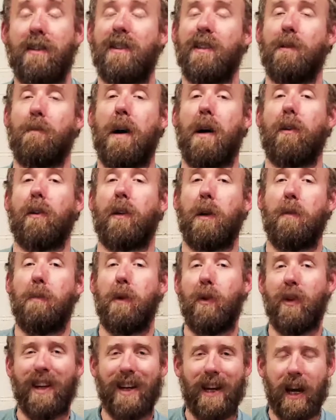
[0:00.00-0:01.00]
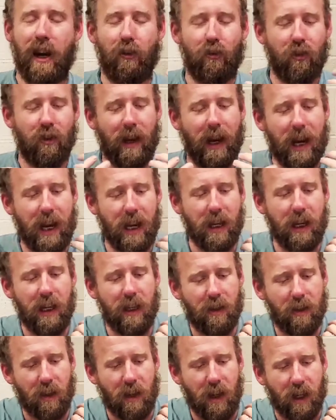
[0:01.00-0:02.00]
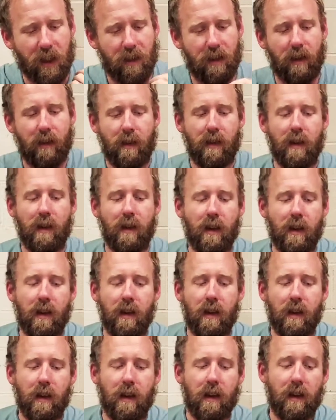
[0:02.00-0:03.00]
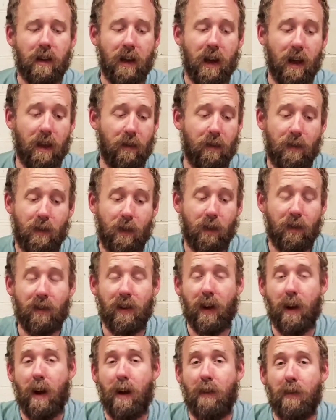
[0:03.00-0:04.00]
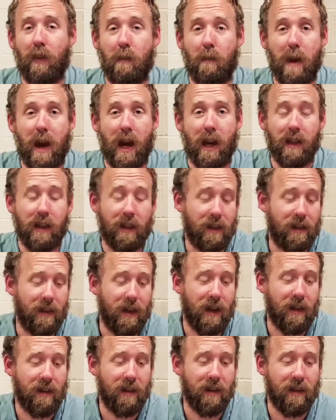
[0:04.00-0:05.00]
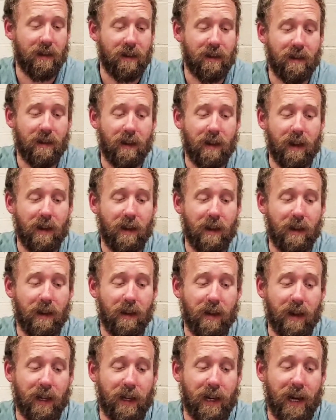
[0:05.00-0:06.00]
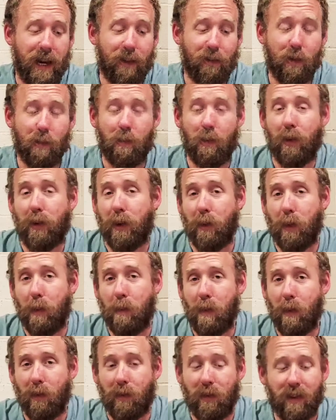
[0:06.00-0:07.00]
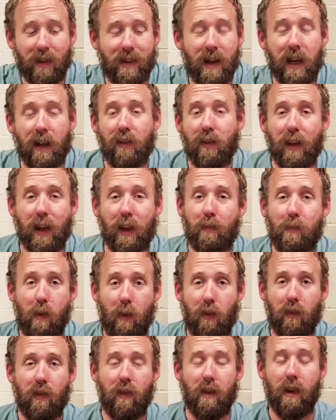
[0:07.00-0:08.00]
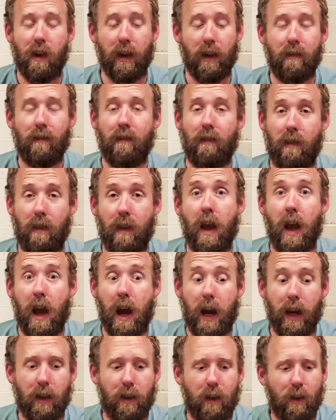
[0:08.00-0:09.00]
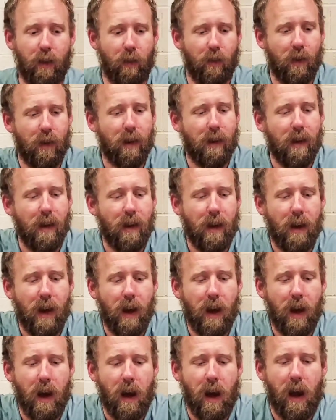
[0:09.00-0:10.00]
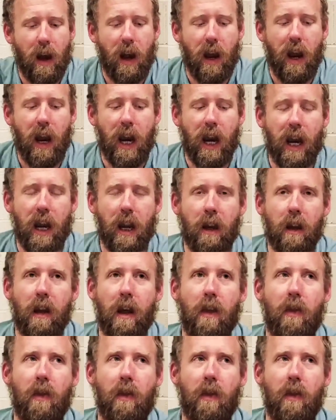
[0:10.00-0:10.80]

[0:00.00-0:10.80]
is about communication and intellect. Now the first thing off the bat it says is a Cancer Mercury person takes things personally. I do. And